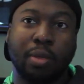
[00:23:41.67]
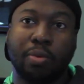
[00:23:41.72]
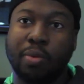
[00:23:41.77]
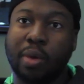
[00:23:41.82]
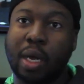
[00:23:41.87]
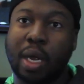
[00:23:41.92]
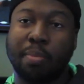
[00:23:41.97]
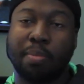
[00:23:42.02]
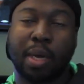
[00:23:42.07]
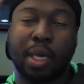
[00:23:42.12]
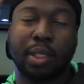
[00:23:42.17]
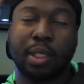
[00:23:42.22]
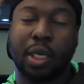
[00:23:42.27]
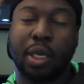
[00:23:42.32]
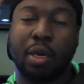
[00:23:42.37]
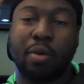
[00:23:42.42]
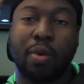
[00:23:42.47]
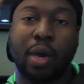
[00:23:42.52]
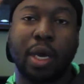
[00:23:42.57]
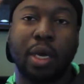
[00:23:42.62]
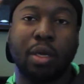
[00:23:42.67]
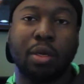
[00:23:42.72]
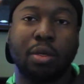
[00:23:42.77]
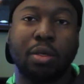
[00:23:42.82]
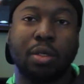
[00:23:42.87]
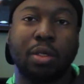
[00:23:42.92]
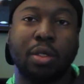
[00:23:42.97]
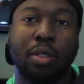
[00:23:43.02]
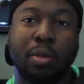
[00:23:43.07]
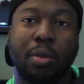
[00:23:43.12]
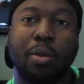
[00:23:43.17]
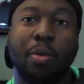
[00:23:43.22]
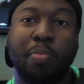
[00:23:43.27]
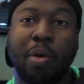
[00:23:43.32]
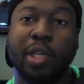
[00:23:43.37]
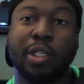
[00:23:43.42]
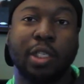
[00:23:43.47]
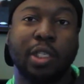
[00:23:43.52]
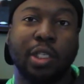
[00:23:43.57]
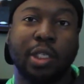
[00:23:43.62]
Well, I'm not saying it right.
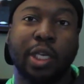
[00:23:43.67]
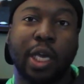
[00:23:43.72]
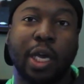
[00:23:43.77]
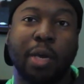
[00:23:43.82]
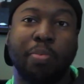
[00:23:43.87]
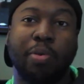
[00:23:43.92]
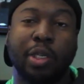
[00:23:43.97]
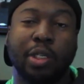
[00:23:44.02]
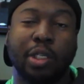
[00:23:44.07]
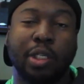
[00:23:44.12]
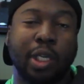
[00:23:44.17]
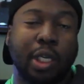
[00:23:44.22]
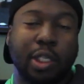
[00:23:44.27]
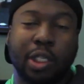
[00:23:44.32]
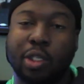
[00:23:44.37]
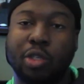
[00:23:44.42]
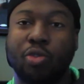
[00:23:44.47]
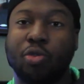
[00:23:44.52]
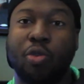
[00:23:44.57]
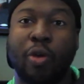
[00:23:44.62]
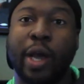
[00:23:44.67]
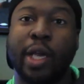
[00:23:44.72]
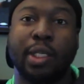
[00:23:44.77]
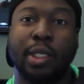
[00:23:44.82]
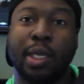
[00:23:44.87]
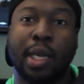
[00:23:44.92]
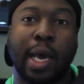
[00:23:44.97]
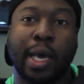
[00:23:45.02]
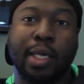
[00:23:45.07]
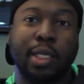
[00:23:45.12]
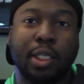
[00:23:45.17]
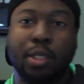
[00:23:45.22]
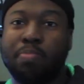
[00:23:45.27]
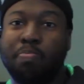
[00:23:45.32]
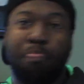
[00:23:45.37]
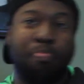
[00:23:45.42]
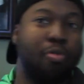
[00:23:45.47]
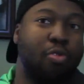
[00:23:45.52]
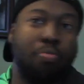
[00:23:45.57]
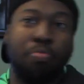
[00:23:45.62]
Punches Jake just crazy, like just
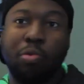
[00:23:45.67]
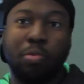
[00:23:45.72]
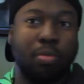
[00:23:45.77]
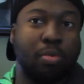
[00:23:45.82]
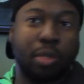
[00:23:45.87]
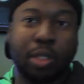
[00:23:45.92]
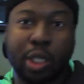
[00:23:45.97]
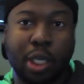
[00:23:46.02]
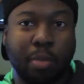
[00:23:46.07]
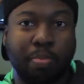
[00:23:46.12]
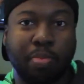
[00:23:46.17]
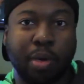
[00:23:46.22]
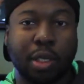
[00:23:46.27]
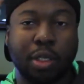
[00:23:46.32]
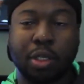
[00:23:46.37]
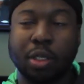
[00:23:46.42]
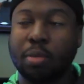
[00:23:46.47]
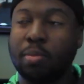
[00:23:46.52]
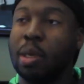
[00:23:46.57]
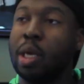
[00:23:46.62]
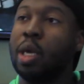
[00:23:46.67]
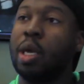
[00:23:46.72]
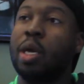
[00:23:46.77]
boom, boom, keep punching him.